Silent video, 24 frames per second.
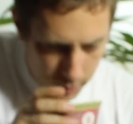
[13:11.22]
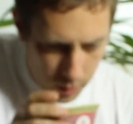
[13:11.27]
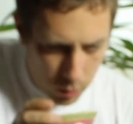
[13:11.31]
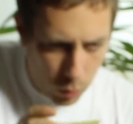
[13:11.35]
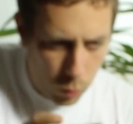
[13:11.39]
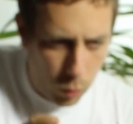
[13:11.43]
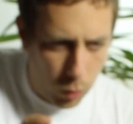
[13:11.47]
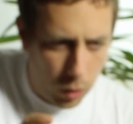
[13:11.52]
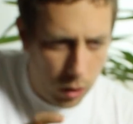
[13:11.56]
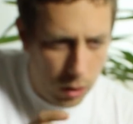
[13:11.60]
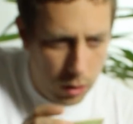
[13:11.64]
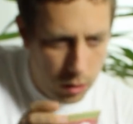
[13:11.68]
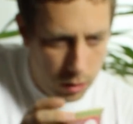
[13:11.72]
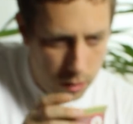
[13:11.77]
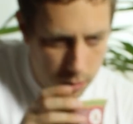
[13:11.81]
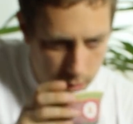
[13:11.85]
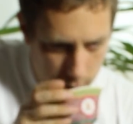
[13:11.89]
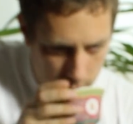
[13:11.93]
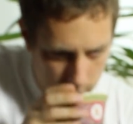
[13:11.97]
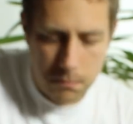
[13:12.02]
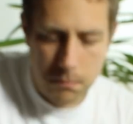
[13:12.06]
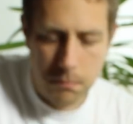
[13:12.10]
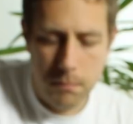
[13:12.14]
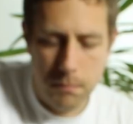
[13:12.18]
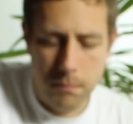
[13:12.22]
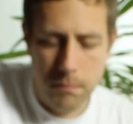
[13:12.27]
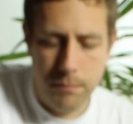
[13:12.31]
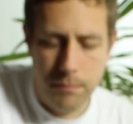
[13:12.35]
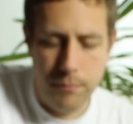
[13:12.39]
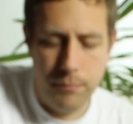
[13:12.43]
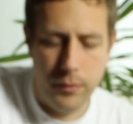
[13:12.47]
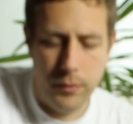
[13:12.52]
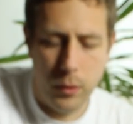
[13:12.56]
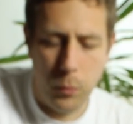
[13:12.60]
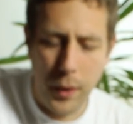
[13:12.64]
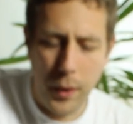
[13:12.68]
Oh,
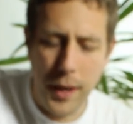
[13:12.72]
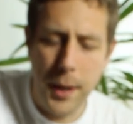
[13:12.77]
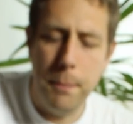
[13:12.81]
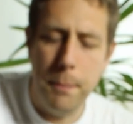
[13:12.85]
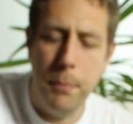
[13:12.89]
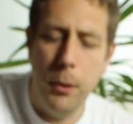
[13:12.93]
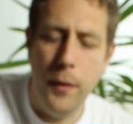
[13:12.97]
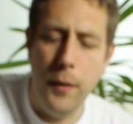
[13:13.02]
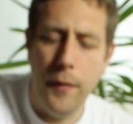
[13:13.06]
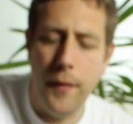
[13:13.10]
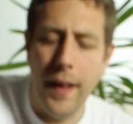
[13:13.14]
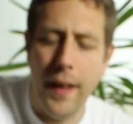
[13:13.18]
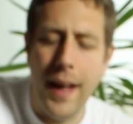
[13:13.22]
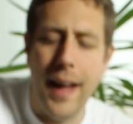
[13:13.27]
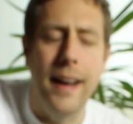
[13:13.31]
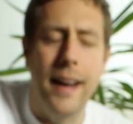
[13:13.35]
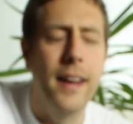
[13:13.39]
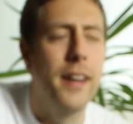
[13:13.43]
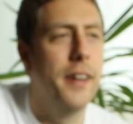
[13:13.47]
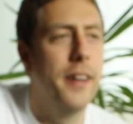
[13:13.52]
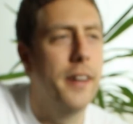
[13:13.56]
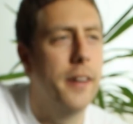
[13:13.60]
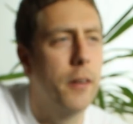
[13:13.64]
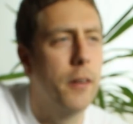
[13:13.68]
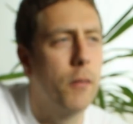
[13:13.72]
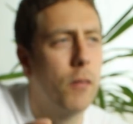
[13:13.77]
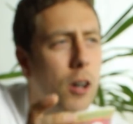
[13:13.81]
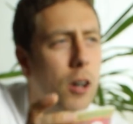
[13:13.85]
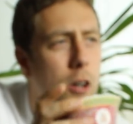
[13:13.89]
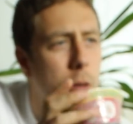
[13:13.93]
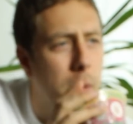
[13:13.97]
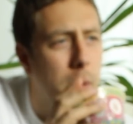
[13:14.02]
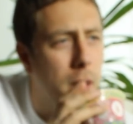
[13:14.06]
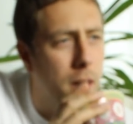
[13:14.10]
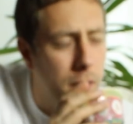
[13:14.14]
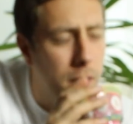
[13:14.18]
where to put that in an
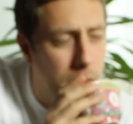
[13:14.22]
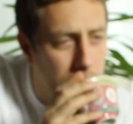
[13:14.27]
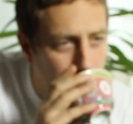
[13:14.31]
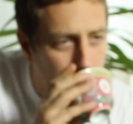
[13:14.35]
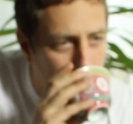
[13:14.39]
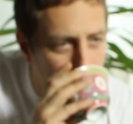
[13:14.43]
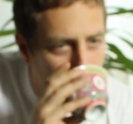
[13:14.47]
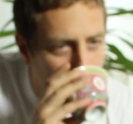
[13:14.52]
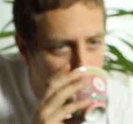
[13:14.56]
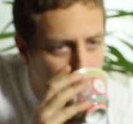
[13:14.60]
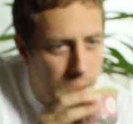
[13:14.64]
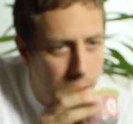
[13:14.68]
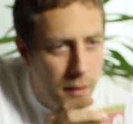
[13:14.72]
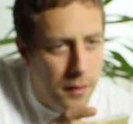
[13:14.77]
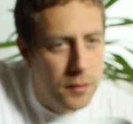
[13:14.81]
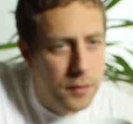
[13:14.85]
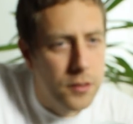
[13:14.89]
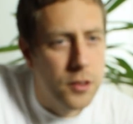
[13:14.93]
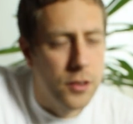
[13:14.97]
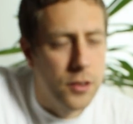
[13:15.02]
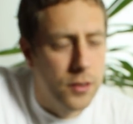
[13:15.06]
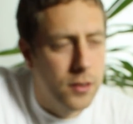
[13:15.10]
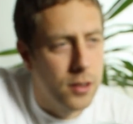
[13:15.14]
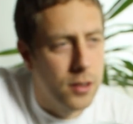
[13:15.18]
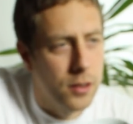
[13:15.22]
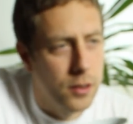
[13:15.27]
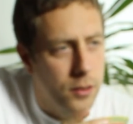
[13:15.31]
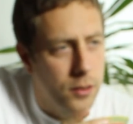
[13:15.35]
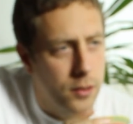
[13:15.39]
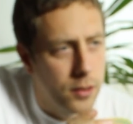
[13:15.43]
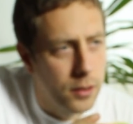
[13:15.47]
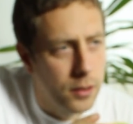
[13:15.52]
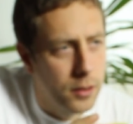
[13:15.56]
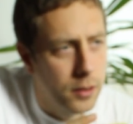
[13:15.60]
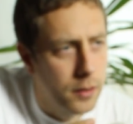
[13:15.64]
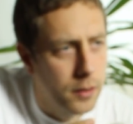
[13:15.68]
aroma? How
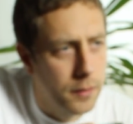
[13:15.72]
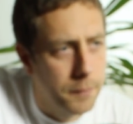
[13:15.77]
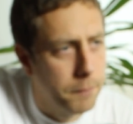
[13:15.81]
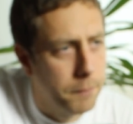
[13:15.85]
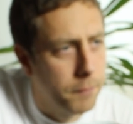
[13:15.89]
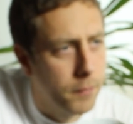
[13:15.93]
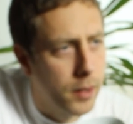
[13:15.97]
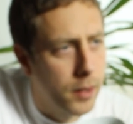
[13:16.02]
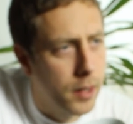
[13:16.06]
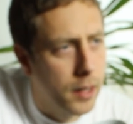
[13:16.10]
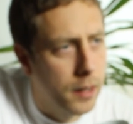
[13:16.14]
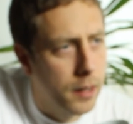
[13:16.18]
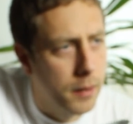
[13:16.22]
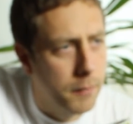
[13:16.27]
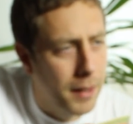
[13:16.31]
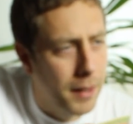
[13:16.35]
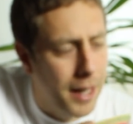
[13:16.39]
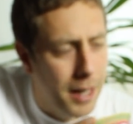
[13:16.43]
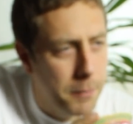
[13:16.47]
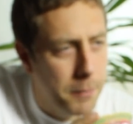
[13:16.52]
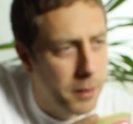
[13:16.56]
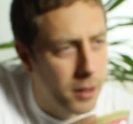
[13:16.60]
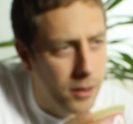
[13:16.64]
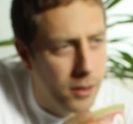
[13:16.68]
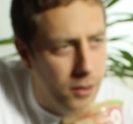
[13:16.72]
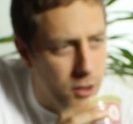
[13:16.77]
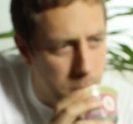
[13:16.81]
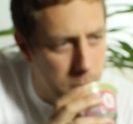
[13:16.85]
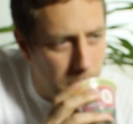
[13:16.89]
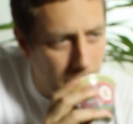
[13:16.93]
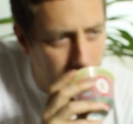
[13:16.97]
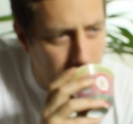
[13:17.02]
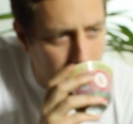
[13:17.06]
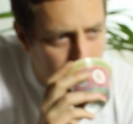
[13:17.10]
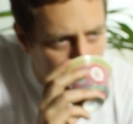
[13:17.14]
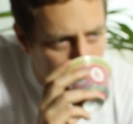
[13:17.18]
am I going to
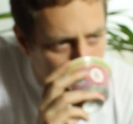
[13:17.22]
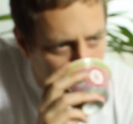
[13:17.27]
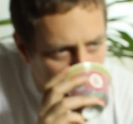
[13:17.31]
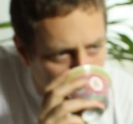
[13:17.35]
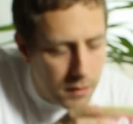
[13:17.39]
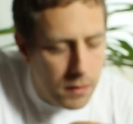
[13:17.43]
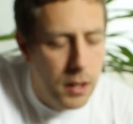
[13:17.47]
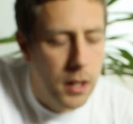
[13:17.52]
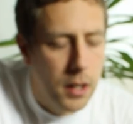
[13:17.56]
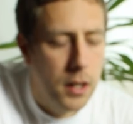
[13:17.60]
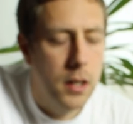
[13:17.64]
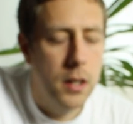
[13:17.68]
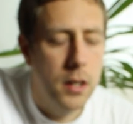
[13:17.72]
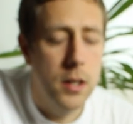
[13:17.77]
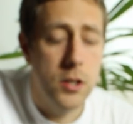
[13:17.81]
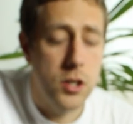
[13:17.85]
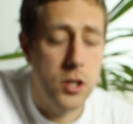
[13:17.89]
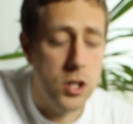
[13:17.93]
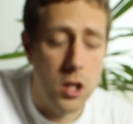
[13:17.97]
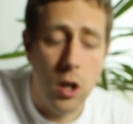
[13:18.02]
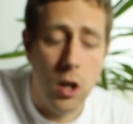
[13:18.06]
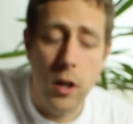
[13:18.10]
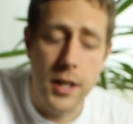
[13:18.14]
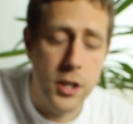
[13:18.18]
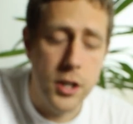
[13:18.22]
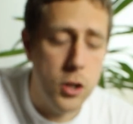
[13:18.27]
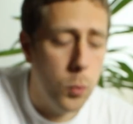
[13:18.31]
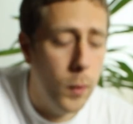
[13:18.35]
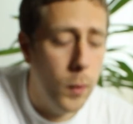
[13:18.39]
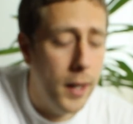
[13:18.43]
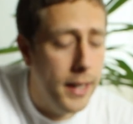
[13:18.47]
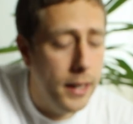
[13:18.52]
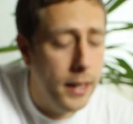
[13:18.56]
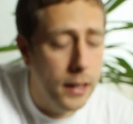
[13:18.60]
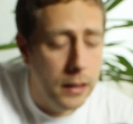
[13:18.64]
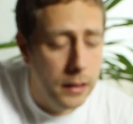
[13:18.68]
explain? Slightly
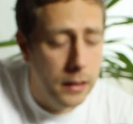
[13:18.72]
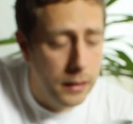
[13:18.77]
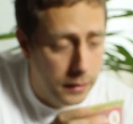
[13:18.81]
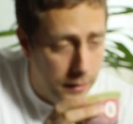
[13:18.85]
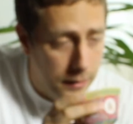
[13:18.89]
sweet.